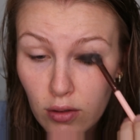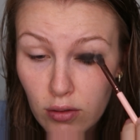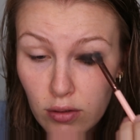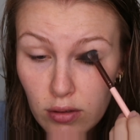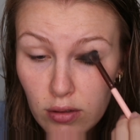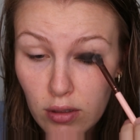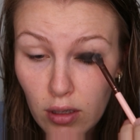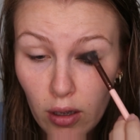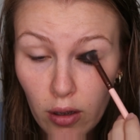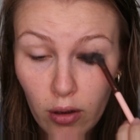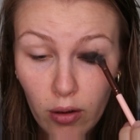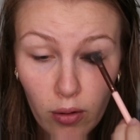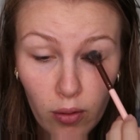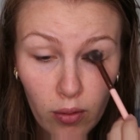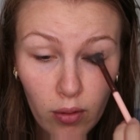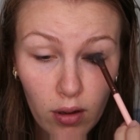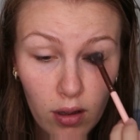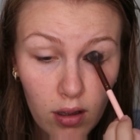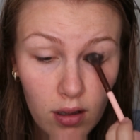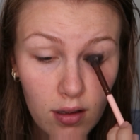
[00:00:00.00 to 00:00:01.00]

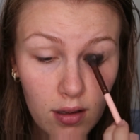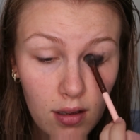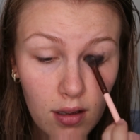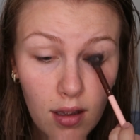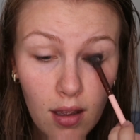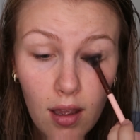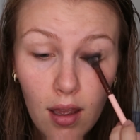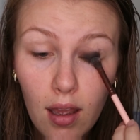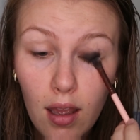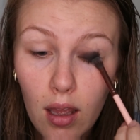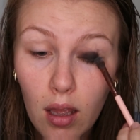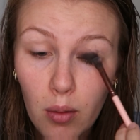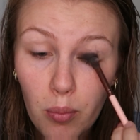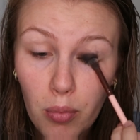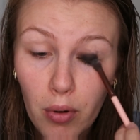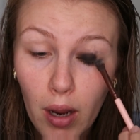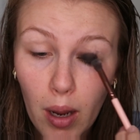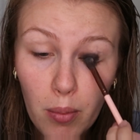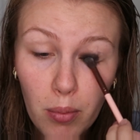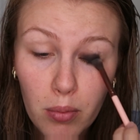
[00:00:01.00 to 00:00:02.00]
So I
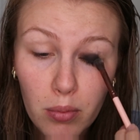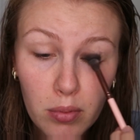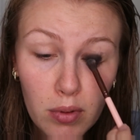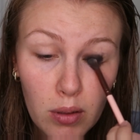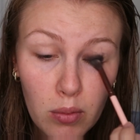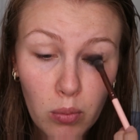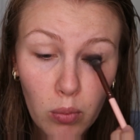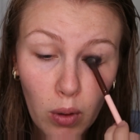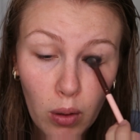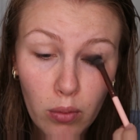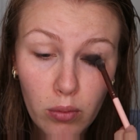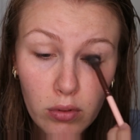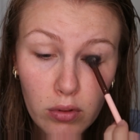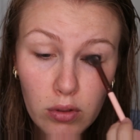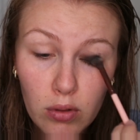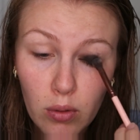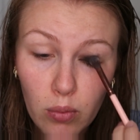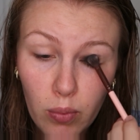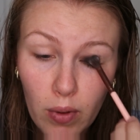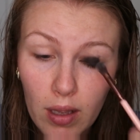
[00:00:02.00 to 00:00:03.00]
probably won't
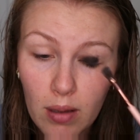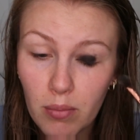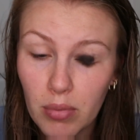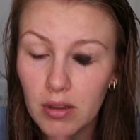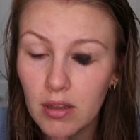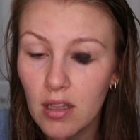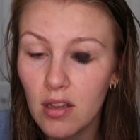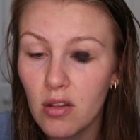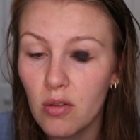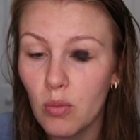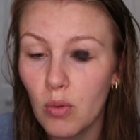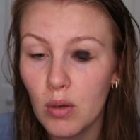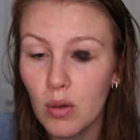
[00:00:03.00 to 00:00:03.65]
do a wing, but this